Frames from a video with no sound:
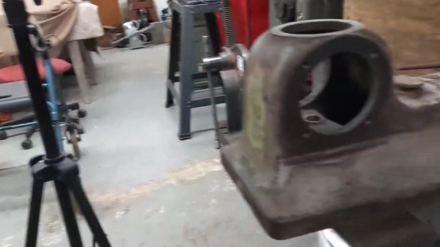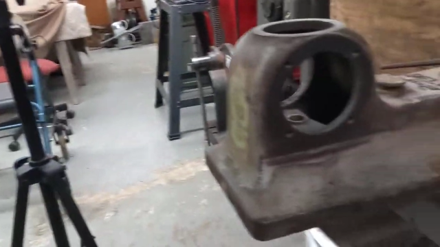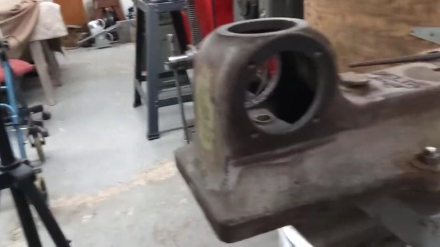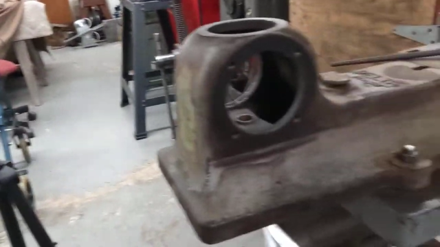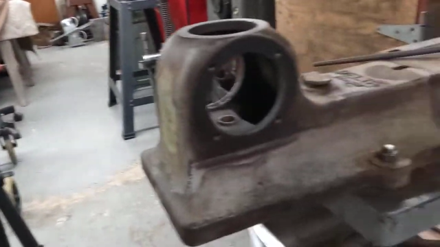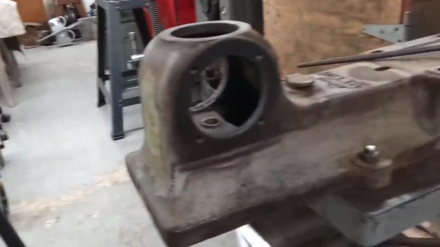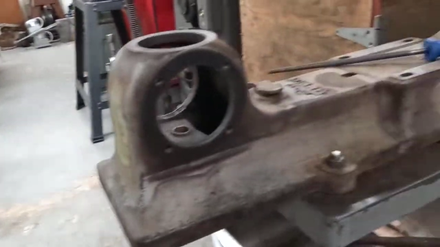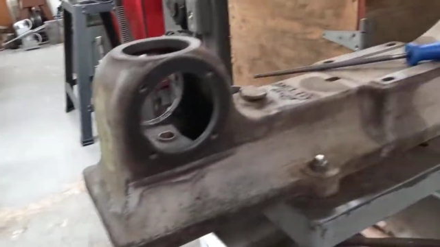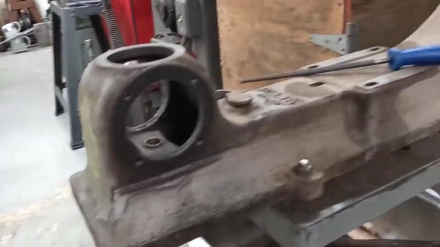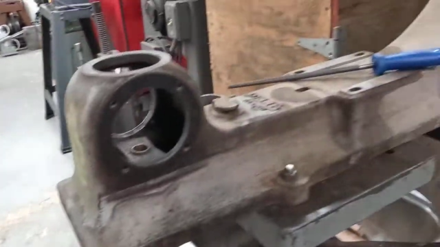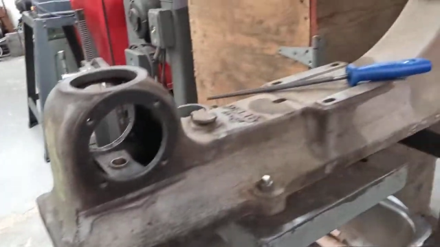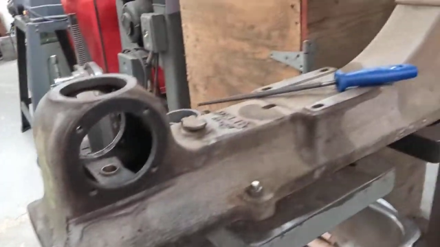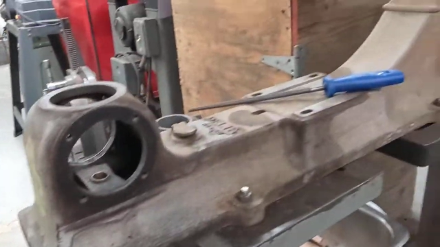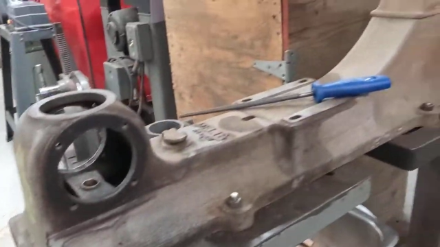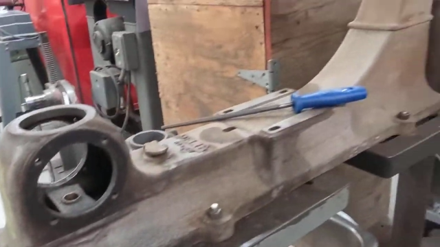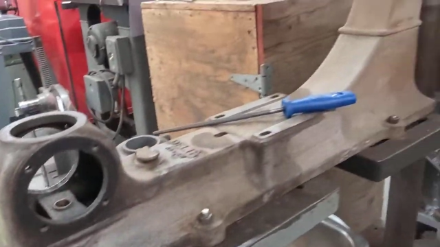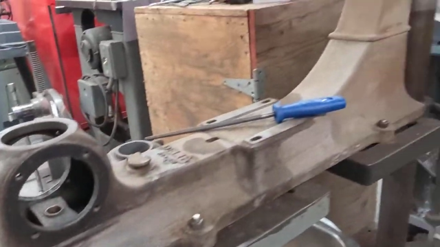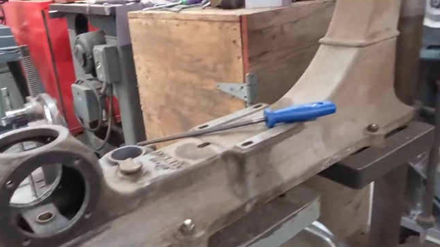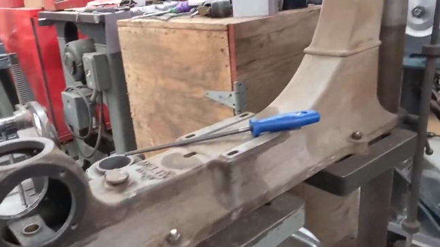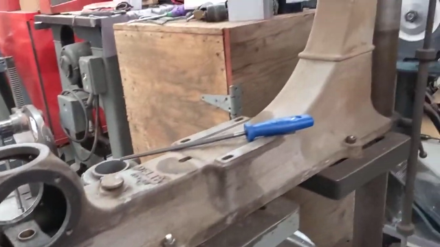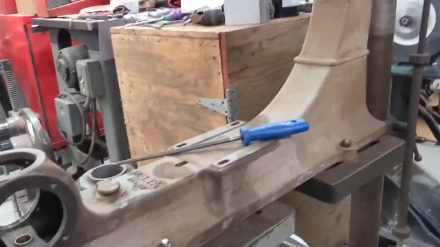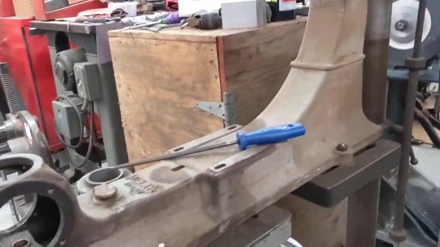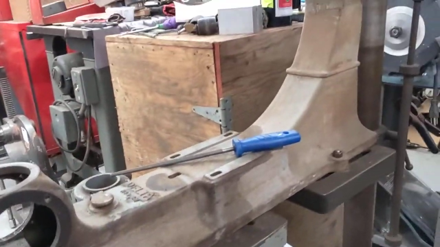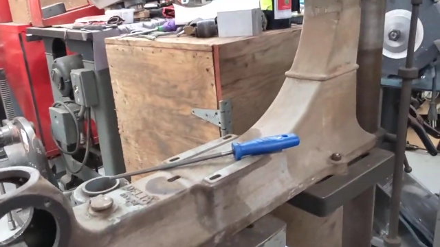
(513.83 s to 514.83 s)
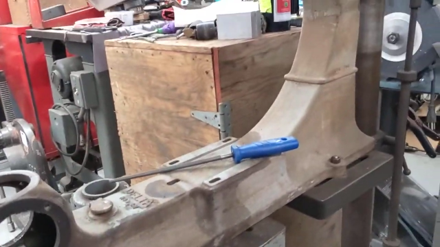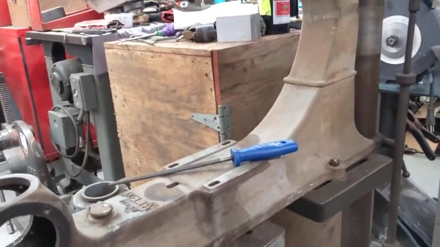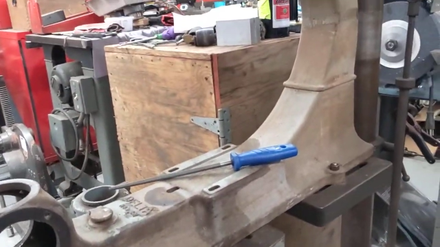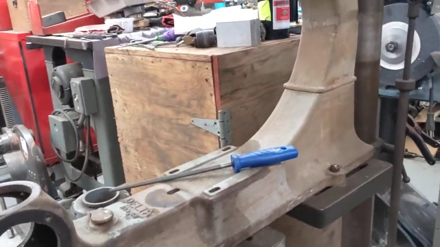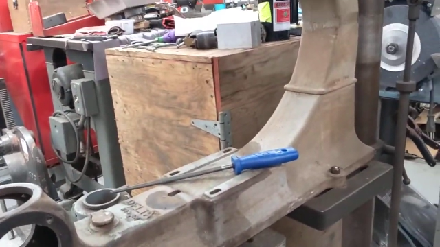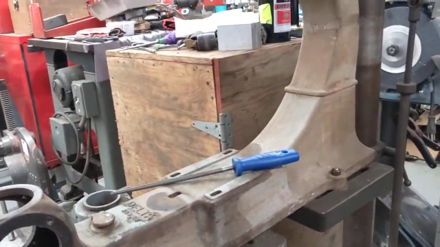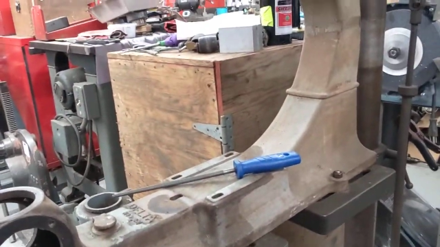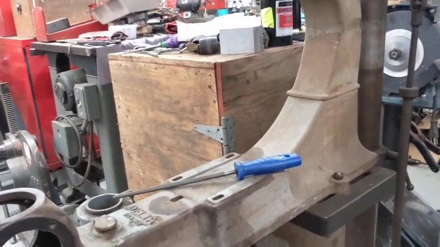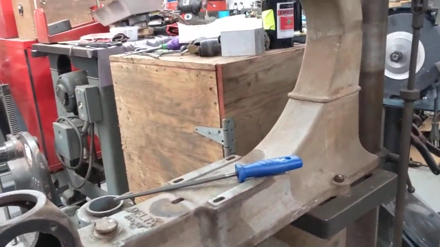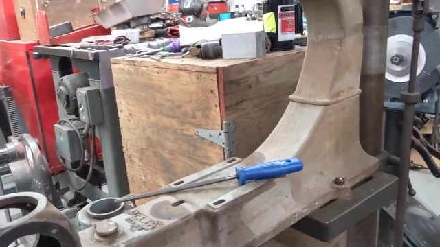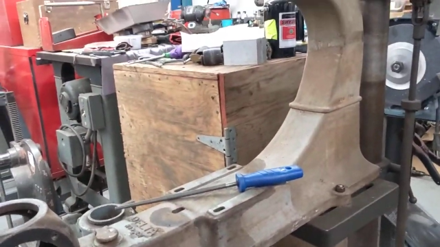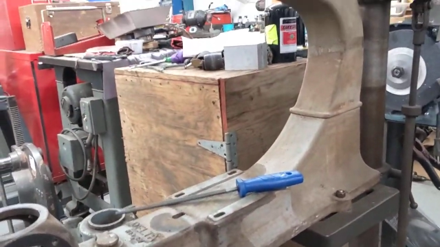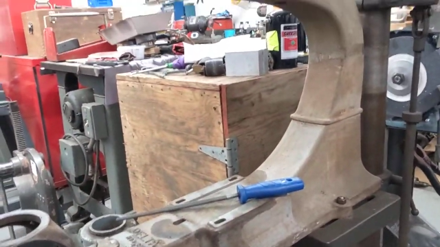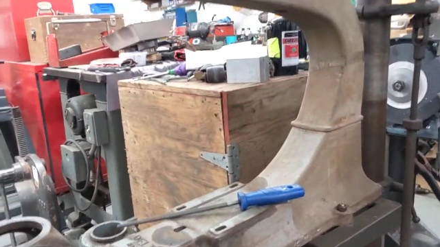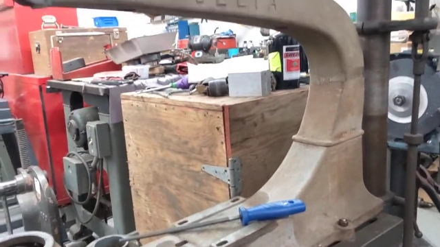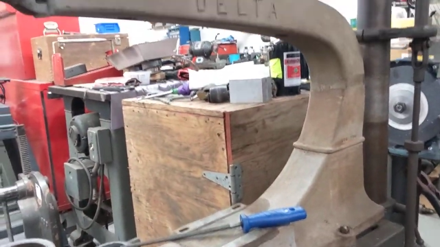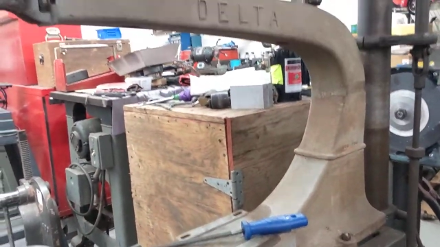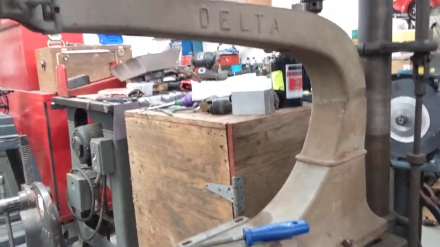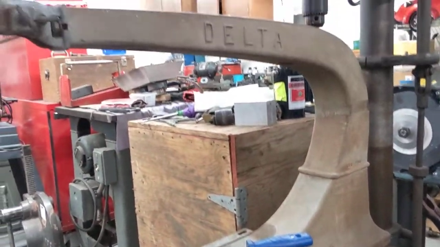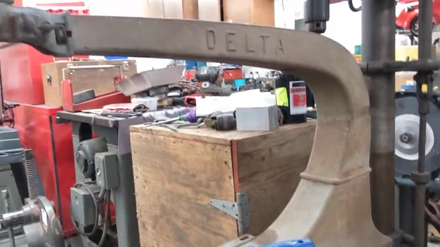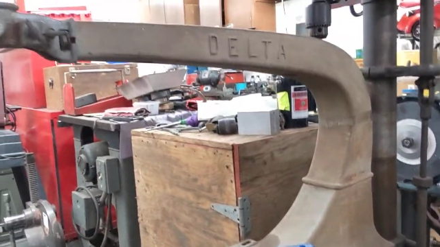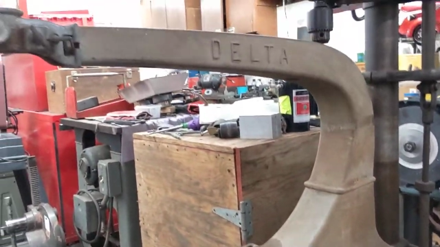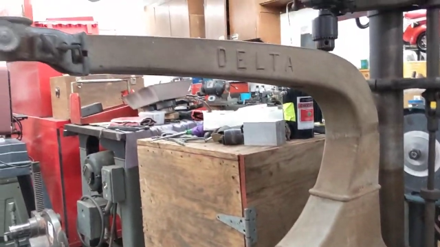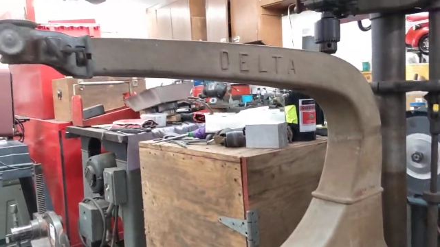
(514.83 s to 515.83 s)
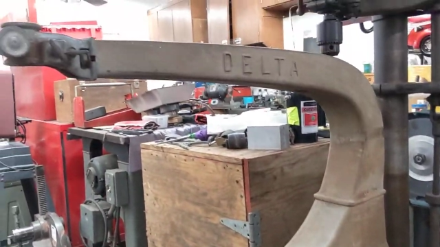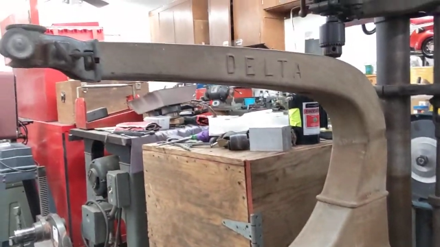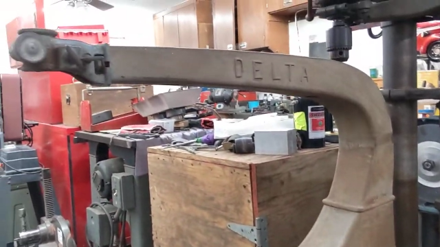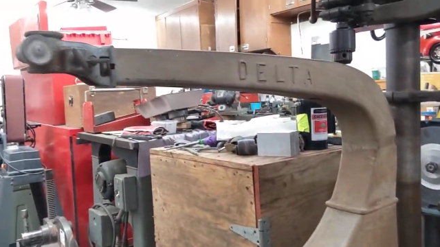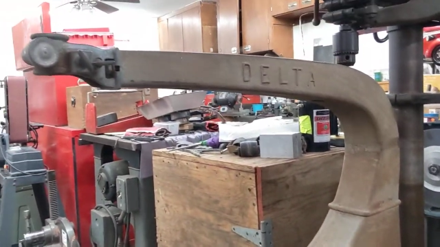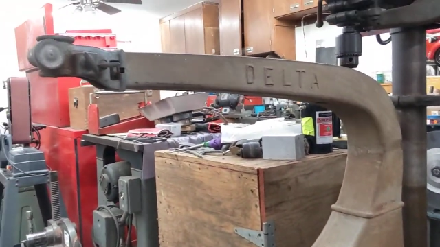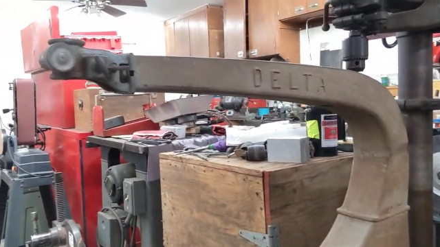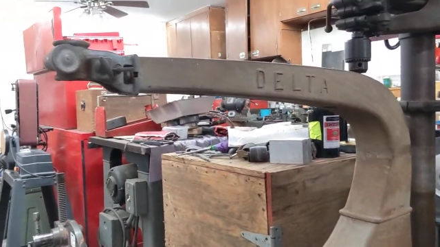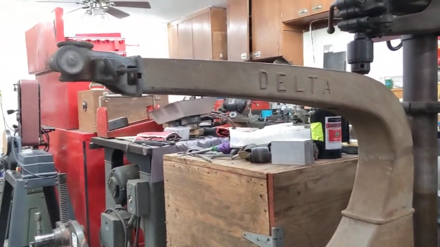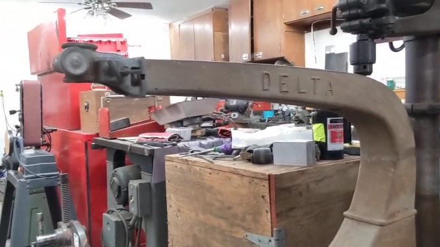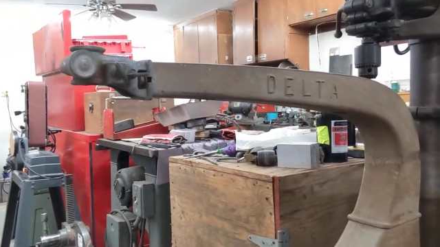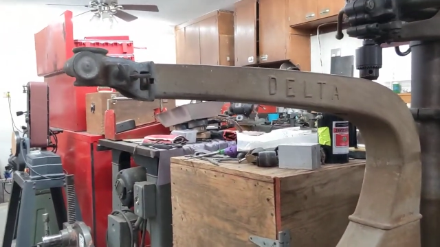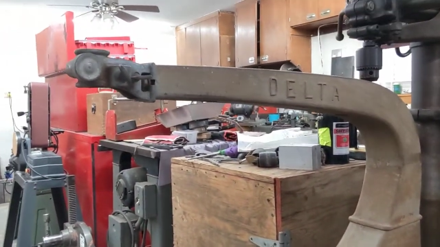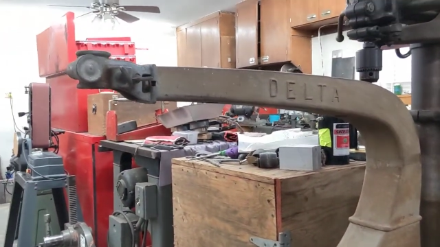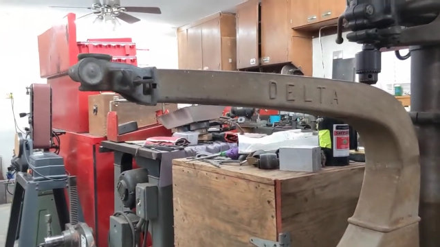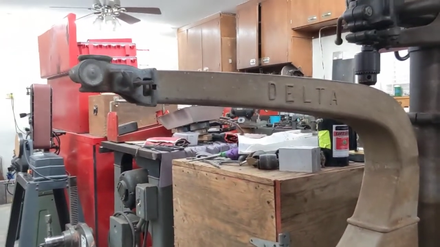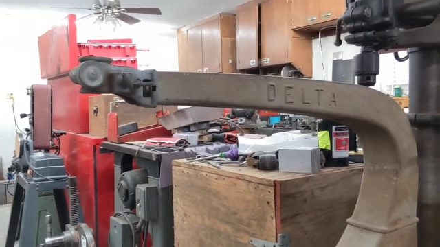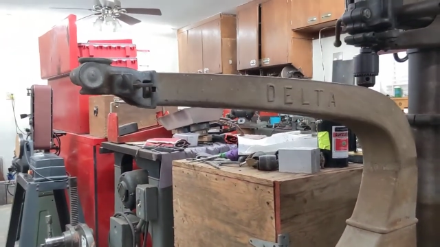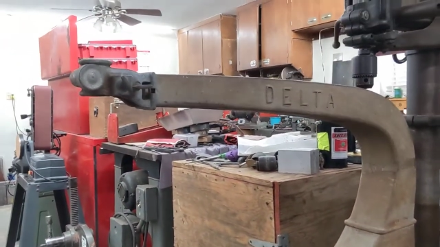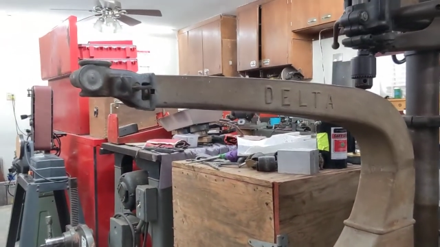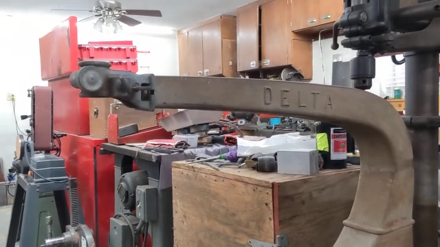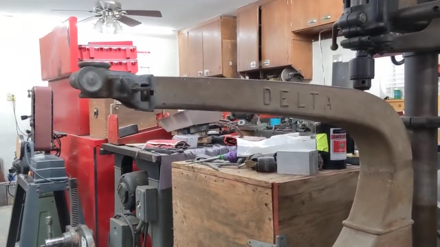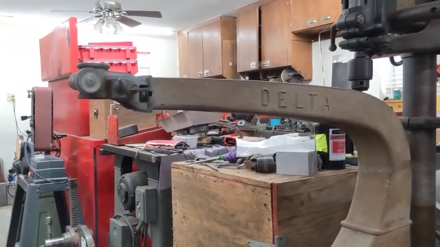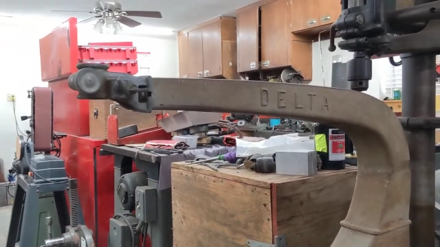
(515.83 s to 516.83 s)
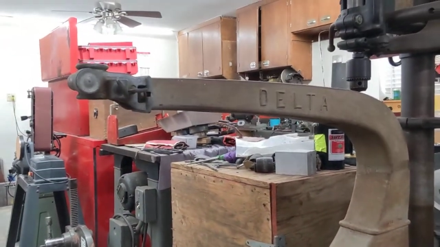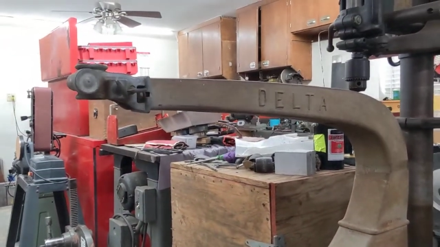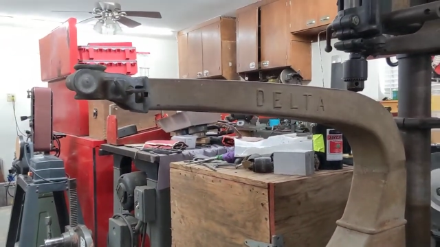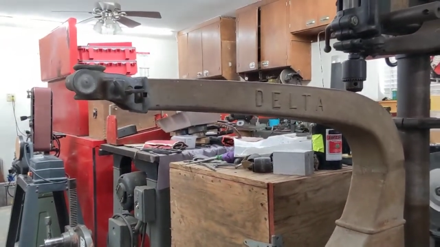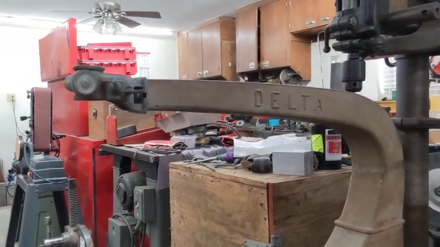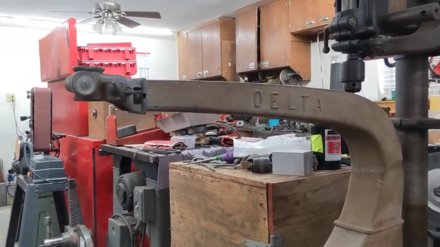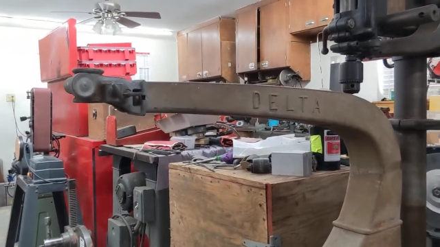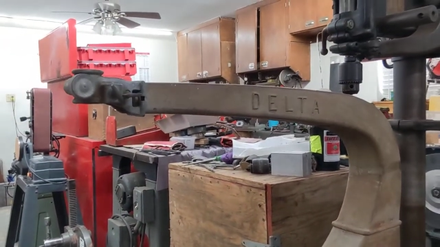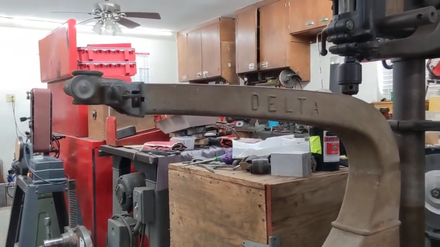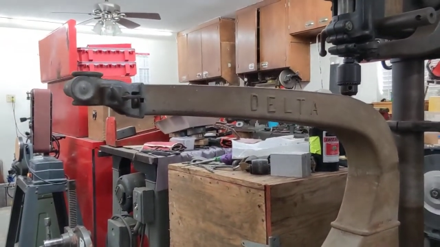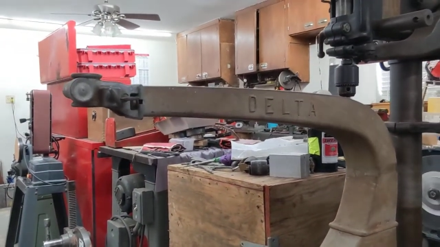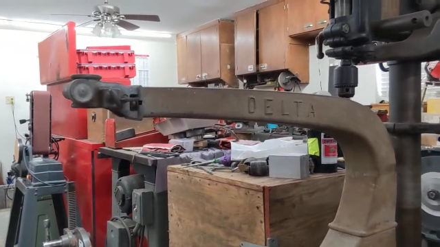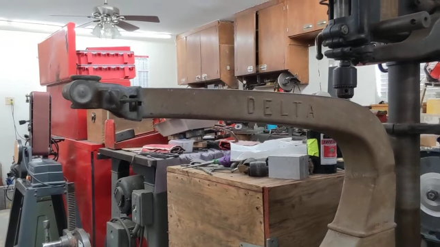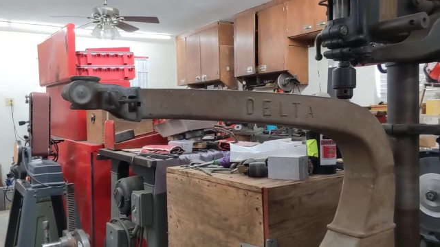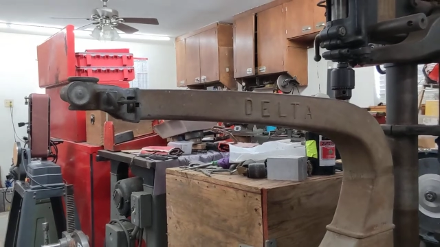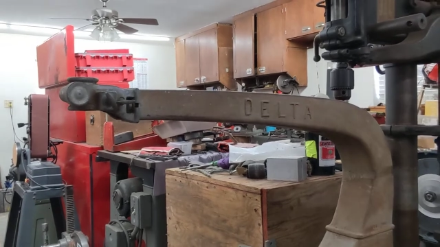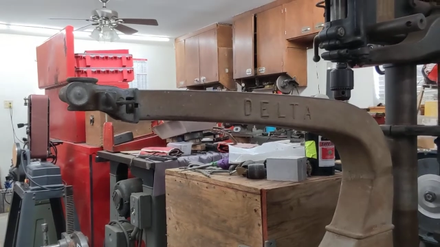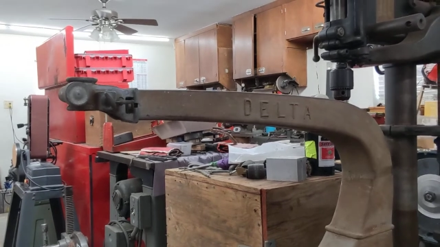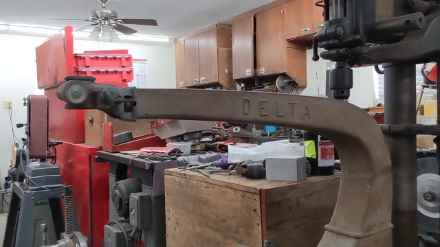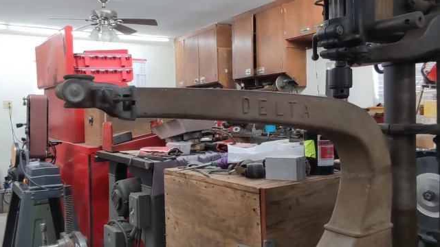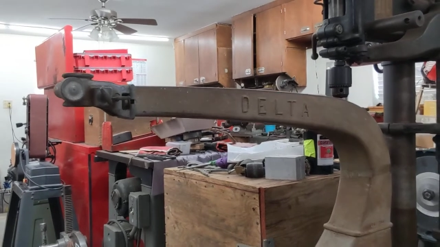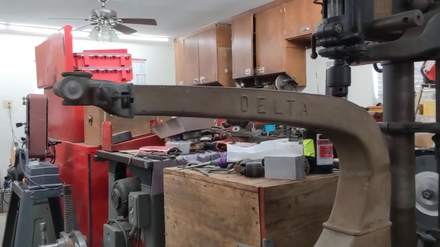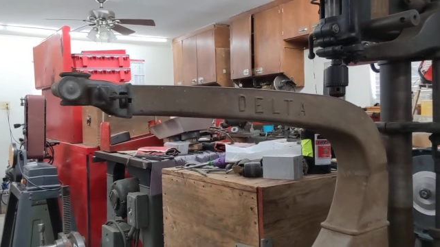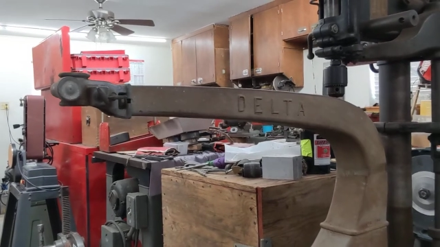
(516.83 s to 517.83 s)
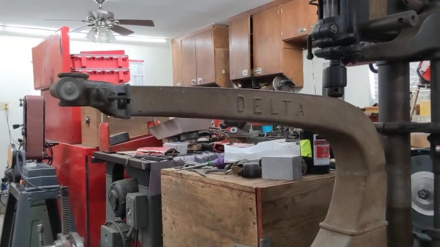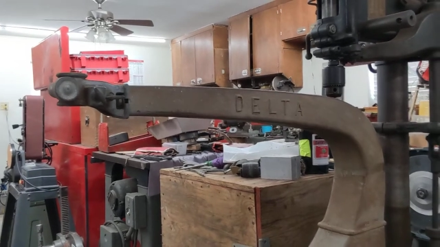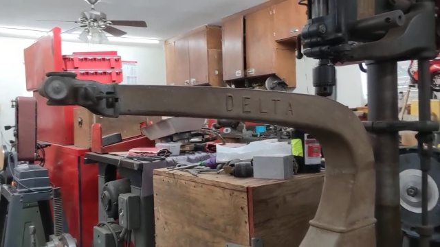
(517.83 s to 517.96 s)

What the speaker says: (no speaker visible)